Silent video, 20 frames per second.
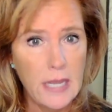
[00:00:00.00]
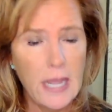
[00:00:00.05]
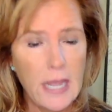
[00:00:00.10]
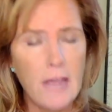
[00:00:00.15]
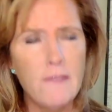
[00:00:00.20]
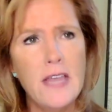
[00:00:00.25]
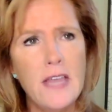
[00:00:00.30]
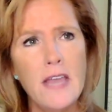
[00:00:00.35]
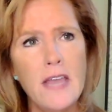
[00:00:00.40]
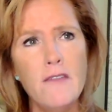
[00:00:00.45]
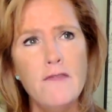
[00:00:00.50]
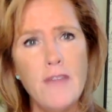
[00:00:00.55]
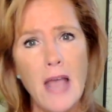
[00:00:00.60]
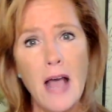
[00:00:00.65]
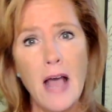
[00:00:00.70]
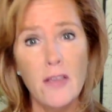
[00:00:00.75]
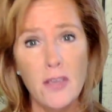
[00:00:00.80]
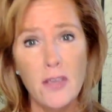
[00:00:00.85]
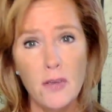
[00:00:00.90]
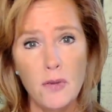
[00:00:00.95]
If they
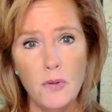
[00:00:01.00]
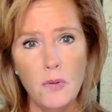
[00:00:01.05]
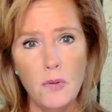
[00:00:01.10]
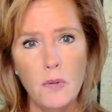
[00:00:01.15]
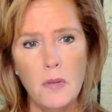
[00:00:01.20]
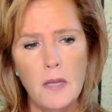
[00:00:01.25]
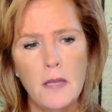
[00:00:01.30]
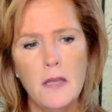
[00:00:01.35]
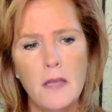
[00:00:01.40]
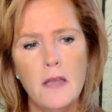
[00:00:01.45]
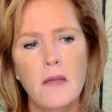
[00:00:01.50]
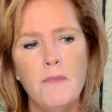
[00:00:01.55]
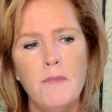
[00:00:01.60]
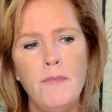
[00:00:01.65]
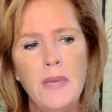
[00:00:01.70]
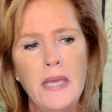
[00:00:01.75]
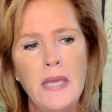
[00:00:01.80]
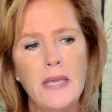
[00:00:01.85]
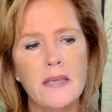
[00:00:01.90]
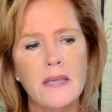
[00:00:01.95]
value
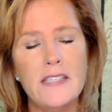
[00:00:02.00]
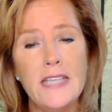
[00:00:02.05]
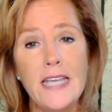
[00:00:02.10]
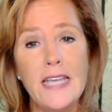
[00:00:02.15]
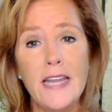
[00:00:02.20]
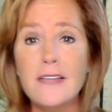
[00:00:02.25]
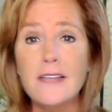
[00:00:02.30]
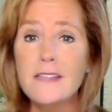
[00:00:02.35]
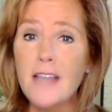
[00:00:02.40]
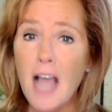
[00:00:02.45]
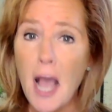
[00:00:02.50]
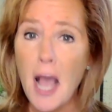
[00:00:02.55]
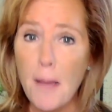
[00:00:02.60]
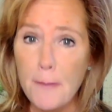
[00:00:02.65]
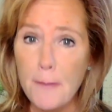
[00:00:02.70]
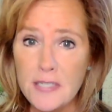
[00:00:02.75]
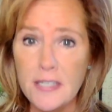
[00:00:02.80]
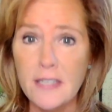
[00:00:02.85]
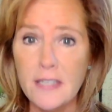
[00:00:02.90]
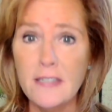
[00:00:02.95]
being seen as
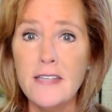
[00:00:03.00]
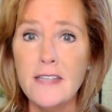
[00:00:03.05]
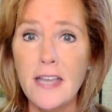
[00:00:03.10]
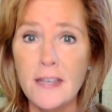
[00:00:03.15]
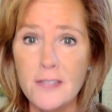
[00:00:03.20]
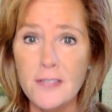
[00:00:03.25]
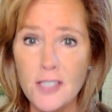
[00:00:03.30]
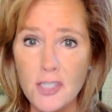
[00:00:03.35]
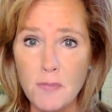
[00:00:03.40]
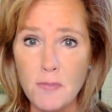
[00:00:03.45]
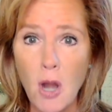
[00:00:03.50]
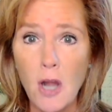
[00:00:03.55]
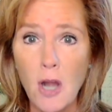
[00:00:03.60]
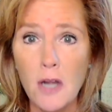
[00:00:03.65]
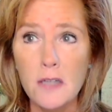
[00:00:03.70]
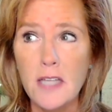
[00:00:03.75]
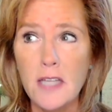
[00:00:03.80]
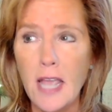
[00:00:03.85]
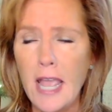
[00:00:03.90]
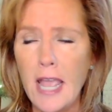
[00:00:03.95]
competent and
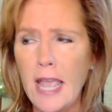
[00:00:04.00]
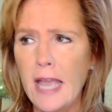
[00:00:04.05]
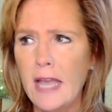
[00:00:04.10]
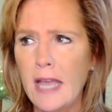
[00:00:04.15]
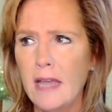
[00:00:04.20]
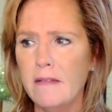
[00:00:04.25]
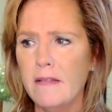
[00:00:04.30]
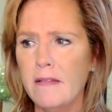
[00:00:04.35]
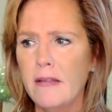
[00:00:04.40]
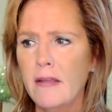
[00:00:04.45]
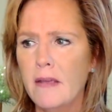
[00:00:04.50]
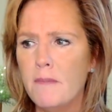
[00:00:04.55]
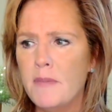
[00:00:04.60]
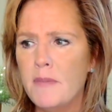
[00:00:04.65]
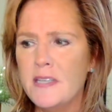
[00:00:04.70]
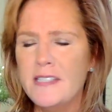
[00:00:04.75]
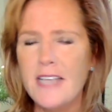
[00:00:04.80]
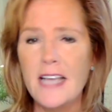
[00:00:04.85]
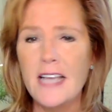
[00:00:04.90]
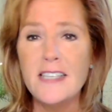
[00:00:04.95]
smart and
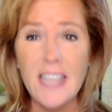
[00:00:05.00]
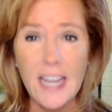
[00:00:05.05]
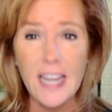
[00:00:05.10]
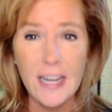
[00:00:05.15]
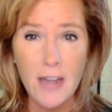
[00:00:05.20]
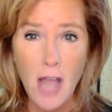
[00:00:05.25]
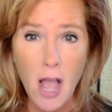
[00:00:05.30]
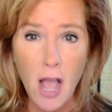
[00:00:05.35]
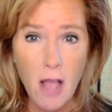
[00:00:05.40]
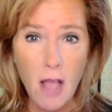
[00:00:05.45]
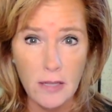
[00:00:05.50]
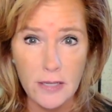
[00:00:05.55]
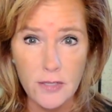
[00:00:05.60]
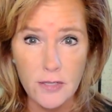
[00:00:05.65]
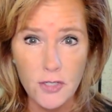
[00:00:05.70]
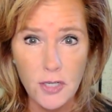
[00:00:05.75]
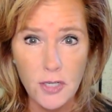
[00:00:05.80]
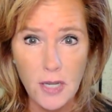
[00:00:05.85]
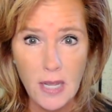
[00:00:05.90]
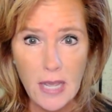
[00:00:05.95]
possessing
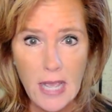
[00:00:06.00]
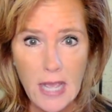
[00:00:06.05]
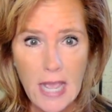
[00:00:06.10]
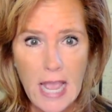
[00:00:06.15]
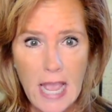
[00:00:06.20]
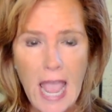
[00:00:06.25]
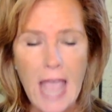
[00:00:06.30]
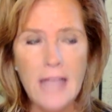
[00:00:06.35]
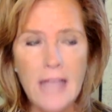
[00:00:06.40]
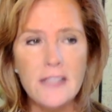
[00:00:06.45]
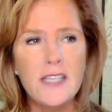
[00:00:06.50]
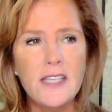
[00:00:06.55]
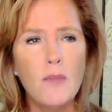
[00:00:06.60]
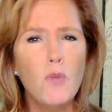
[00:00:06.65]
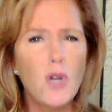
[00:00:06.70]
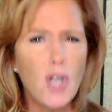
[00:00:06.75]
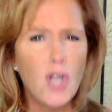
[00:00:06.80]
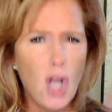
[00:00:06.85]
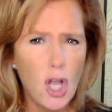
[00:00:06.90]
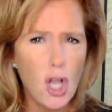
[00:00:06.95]
knowledge, and
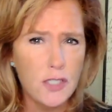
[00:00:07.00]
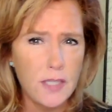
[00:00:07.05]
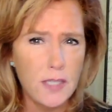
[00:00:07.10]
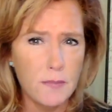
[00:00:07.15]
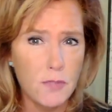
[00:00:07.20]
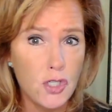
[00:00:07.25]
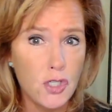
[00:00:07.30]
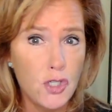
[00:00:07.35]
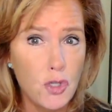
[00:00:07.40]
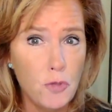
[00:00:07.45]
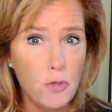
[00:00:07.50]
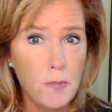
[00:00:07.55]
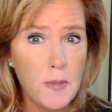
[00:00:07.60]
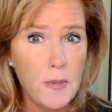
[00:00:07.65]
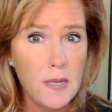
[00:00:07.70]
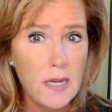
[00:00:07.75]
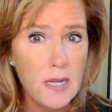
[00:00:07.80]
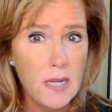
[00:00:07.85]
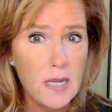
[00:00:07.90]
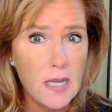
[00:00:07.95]
someone calls them
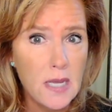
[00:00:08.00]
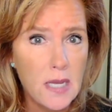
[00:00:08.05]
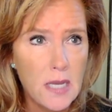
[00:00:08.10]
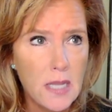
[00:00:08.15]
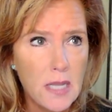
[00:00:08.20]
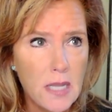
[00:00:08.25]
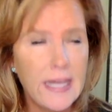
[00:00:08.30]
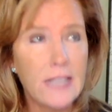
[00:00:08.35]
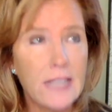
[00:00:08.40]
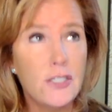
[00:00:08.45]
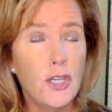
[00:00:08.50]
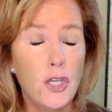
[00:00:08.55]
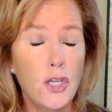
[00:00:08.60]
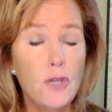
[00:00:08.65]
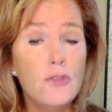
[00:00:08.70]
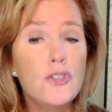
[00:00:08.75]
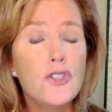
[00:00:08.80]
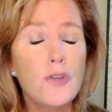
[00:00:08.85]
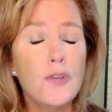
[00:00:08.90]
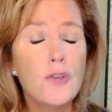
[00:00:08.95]
stupid, that's a
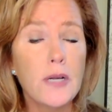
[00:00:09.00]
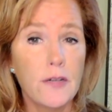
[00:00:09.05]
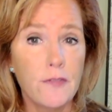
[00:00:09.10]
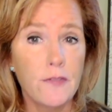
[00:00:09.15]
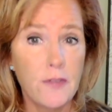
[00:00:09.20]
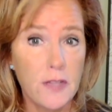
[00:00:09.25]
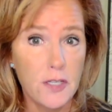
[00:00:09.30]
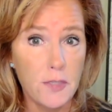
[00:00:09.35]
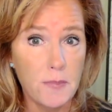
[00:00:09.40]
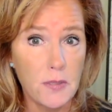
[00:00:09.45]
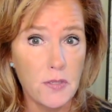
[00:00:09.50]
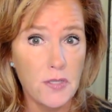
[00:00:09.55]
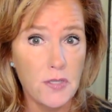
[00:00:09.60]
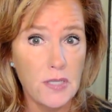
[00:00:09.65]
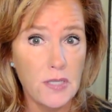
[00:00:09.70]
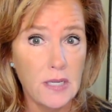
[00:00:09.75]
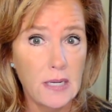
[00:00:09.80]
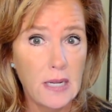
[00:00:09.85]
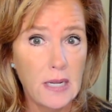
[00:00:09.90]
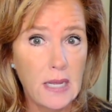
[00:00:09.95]
huge trigger for this person.